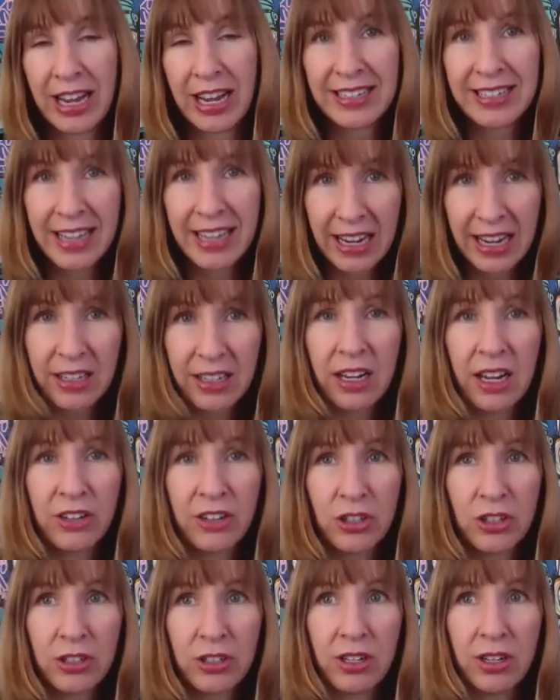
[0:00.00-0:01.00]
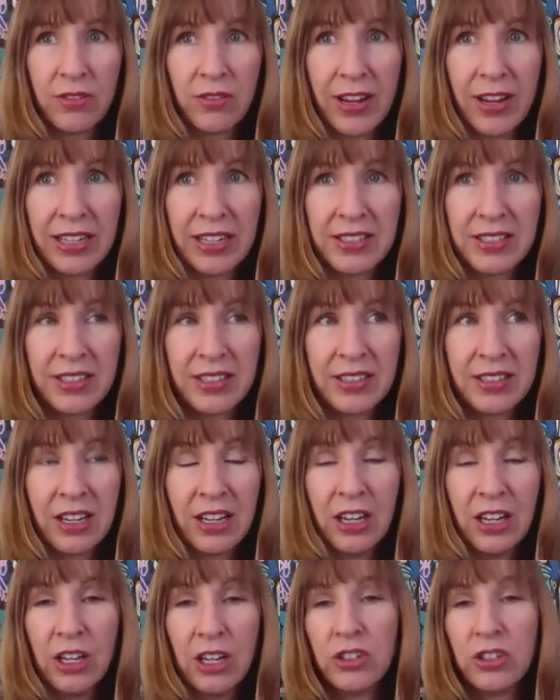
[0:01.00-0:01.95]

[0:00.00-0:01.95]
and technological advances